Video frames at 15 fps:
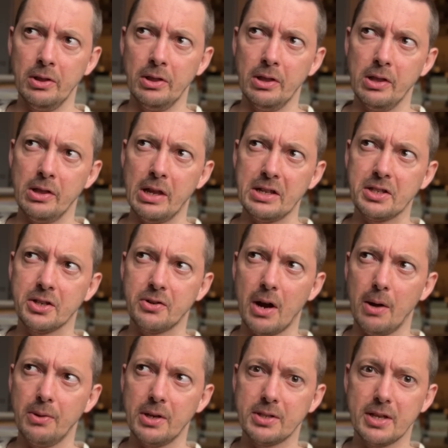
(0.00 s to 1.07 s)
let's
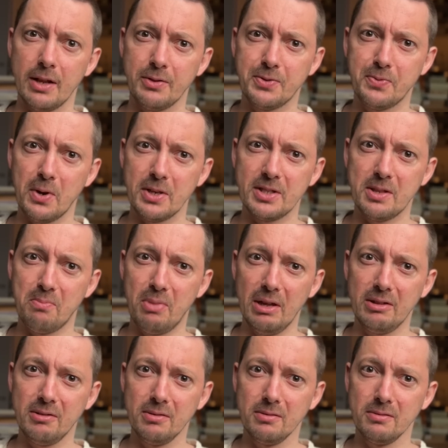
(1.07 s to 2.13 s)
ground ourselves first a
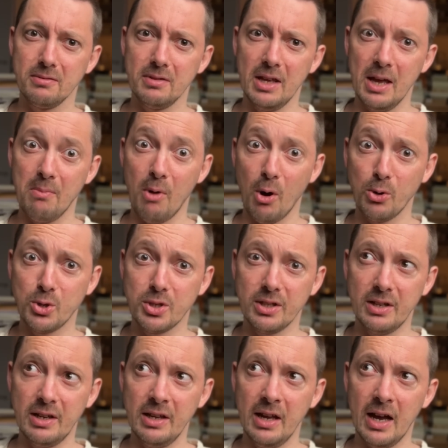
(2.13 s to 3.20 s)
bit
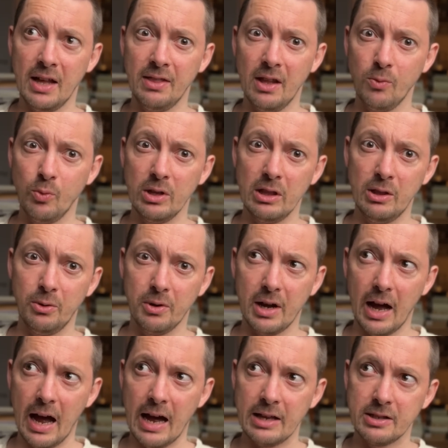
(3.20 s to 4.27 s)
emotionally, and then we'll look
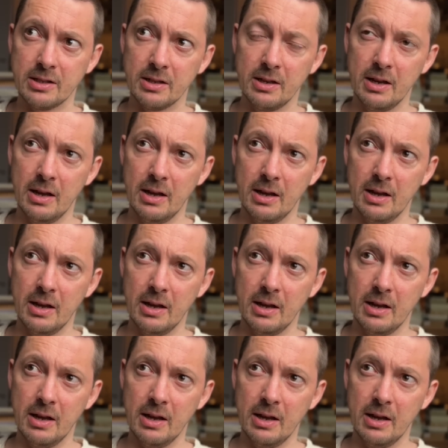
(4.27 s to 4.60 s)
at